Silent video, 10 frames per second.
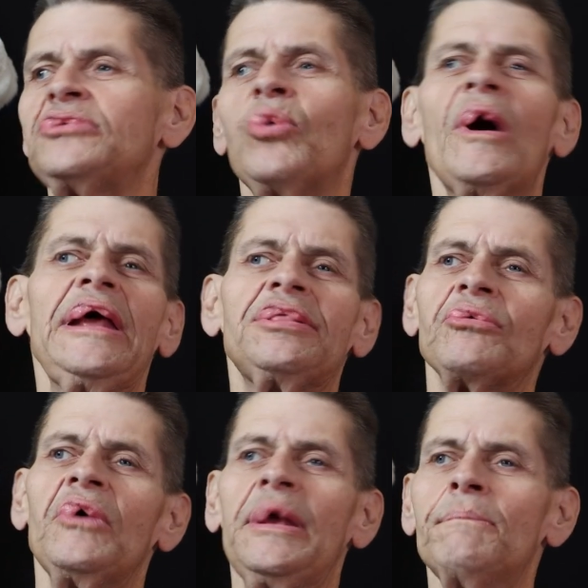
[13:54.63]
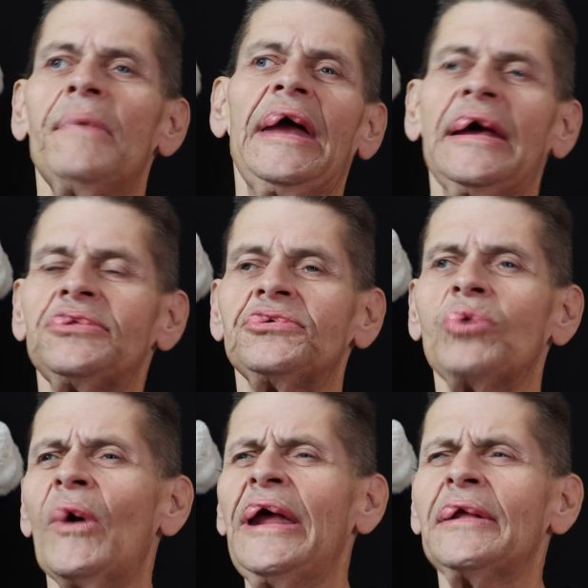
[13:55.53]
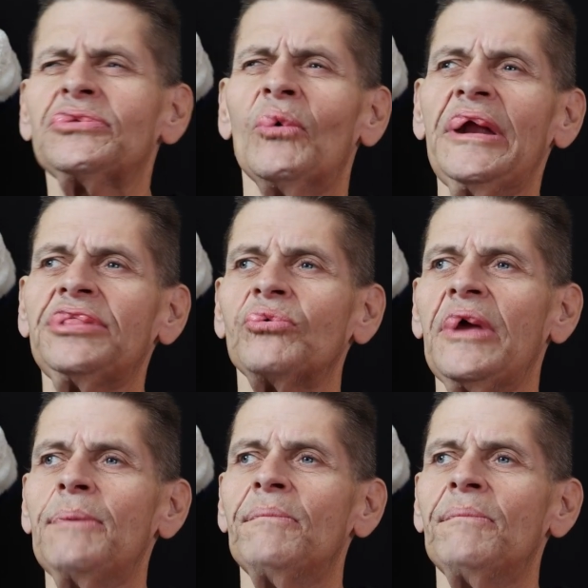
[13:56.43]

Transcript: 20 to 23